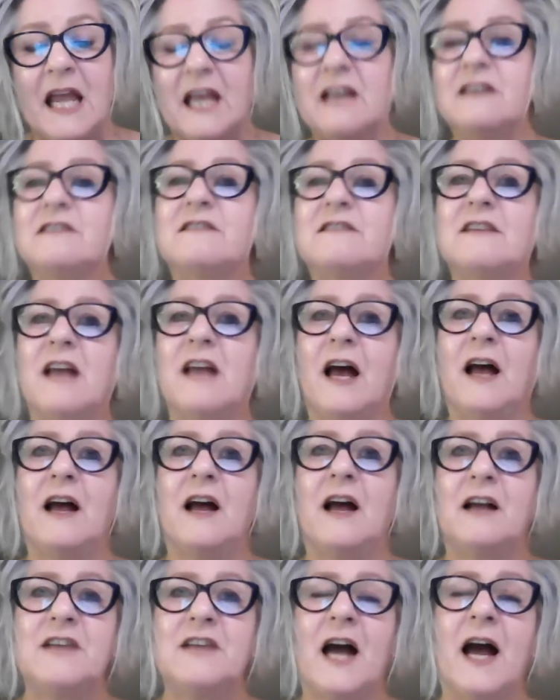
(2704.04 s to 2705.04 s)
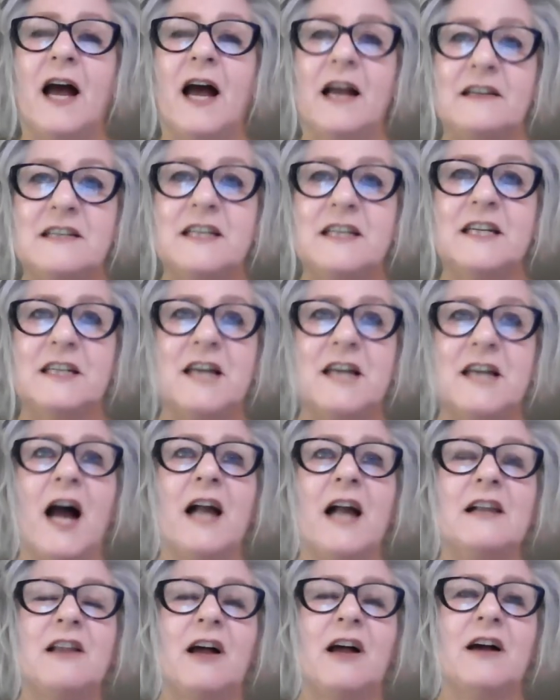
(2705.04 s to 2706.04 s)
is I did a
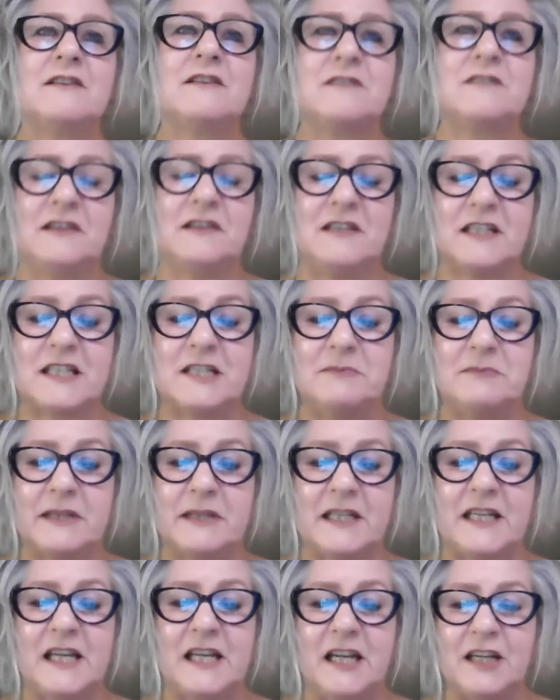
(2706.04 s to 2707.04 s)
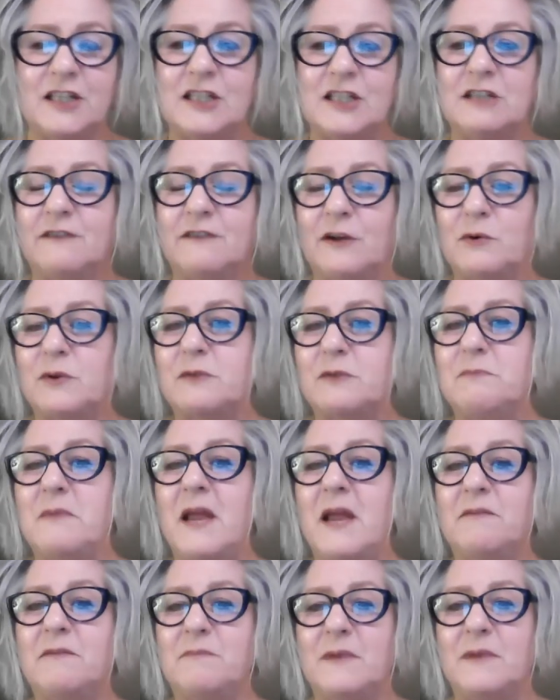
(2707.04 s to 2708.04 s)
dialogues on disability interview with
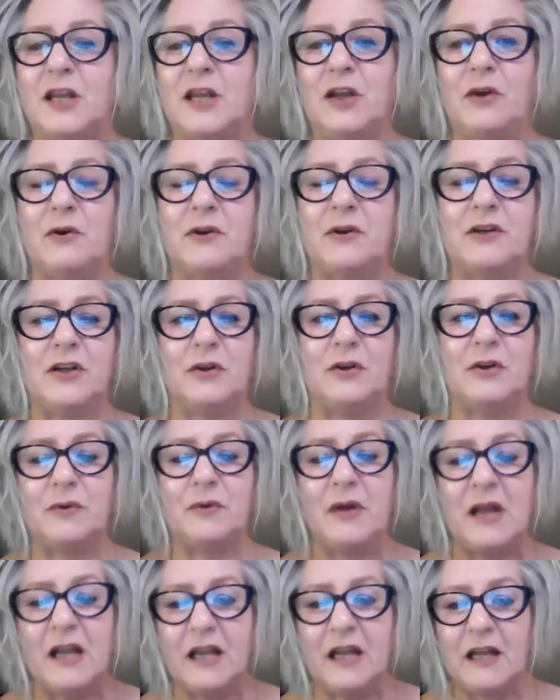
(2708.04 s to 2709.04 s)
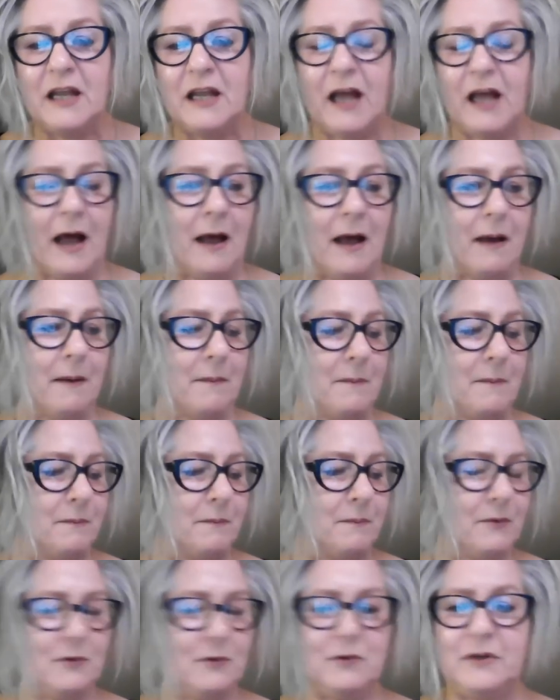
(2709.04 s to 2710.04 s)
Maeve McEwen, who
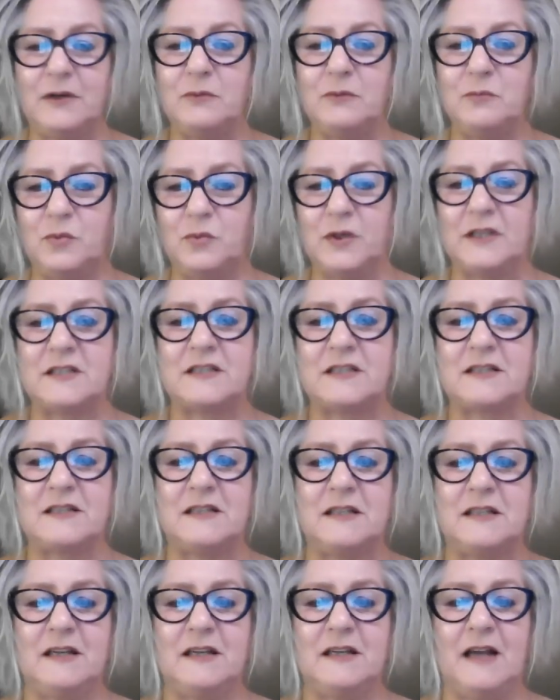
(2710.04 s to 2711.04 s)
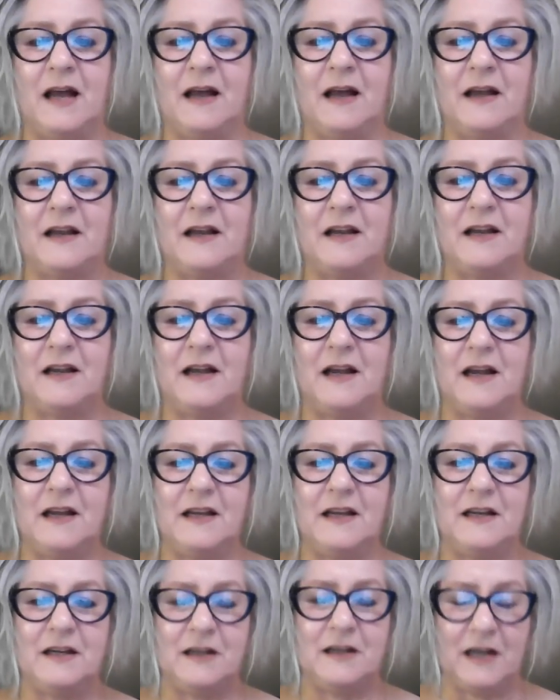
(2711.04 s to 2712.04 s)
was a
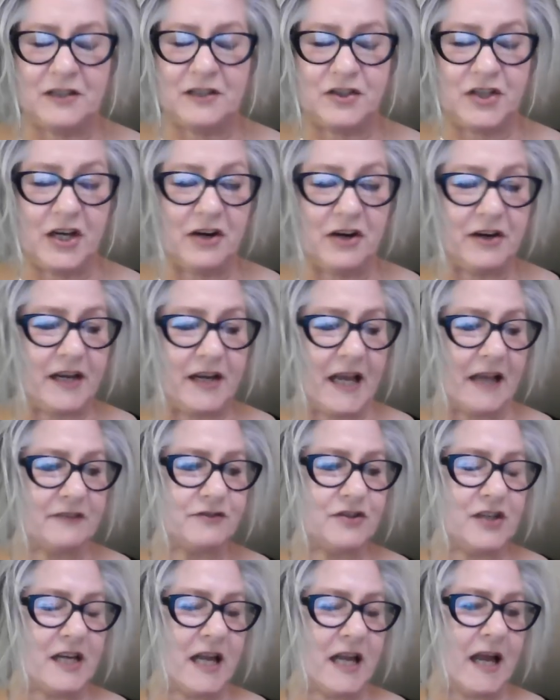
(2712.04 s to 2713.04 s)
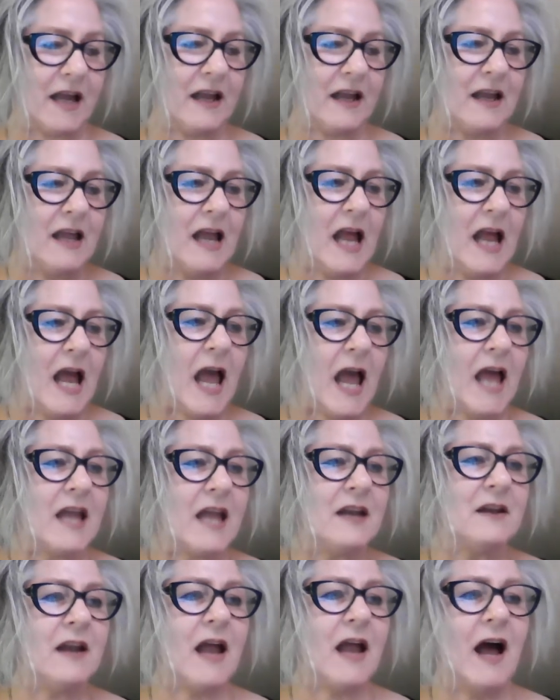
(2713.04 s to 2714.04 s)
chair yesterday,
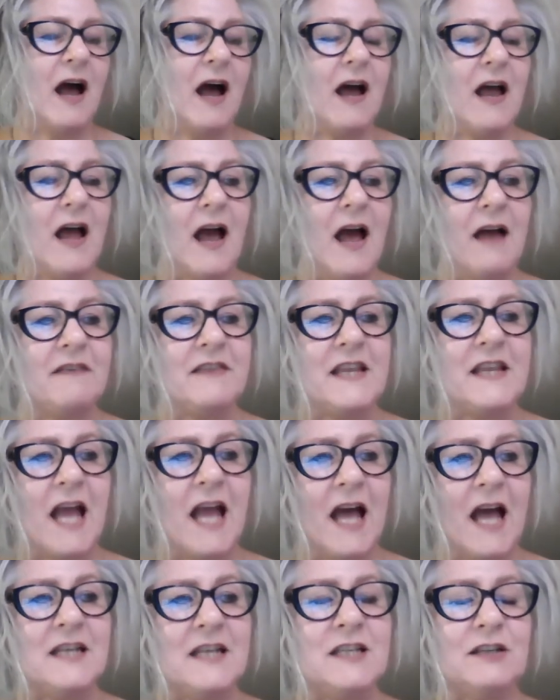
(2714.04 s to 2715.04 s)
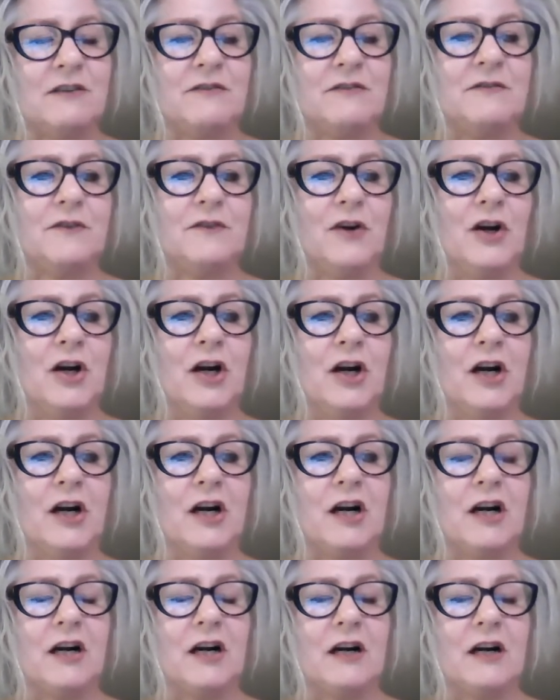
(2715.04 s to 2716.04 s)
and at the end of
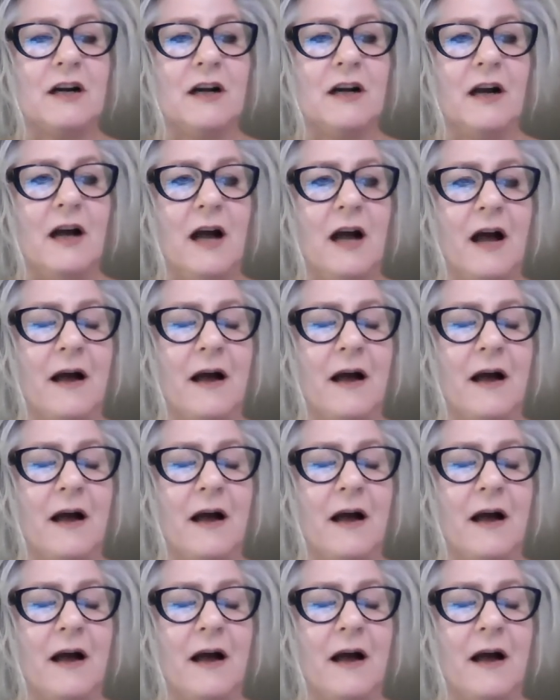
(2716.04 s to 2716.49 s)
her